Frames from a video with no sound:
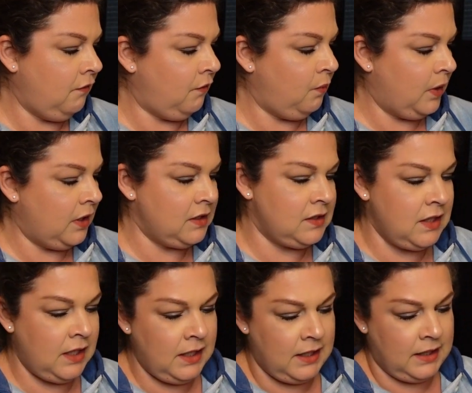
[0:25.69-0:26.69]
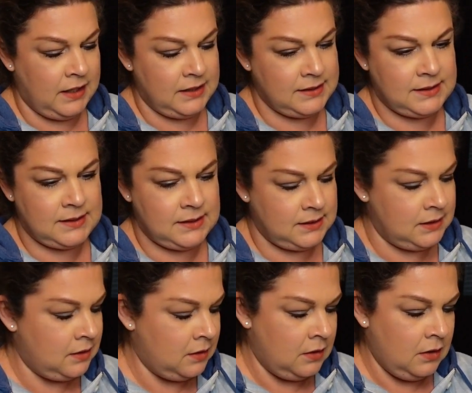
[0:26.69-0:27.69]
what is this?
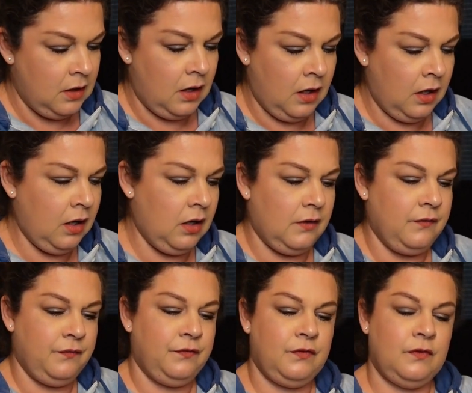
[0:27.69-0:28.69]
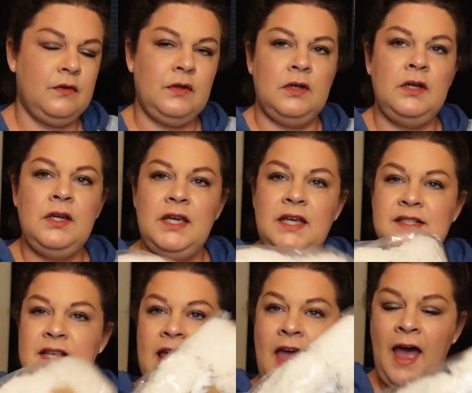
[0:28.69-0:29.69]
Oh,
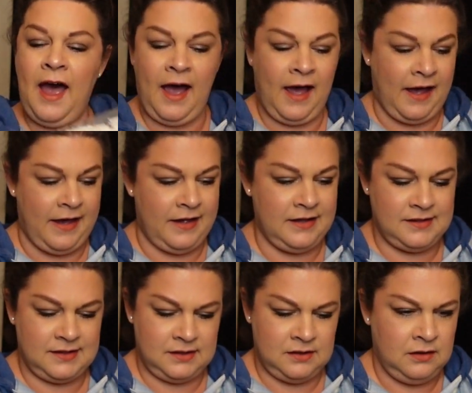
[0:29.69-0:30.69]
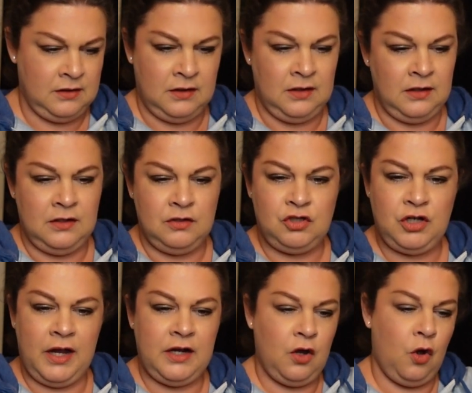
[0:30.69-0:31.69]
it's a hat.
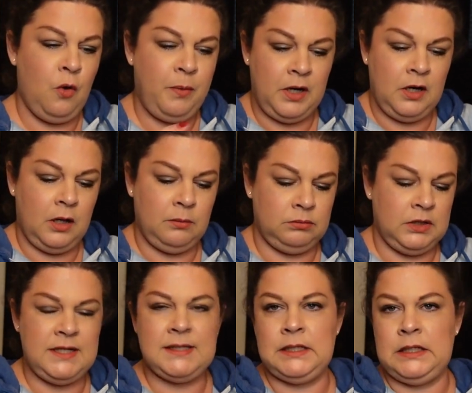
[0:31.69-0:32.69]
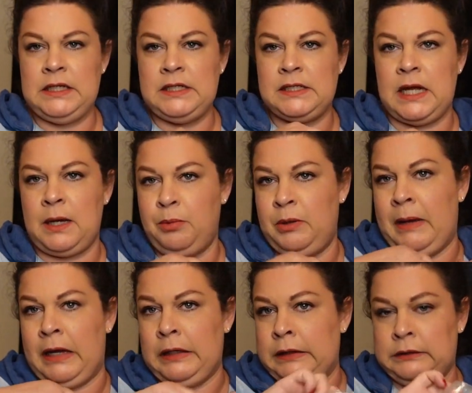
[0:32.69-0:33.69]
Trying to open it up nice and neat so I can put it
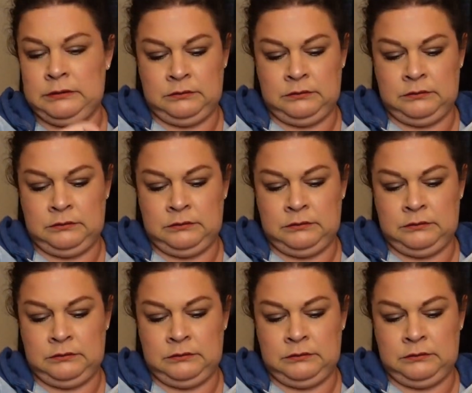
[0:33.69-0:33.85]
back in.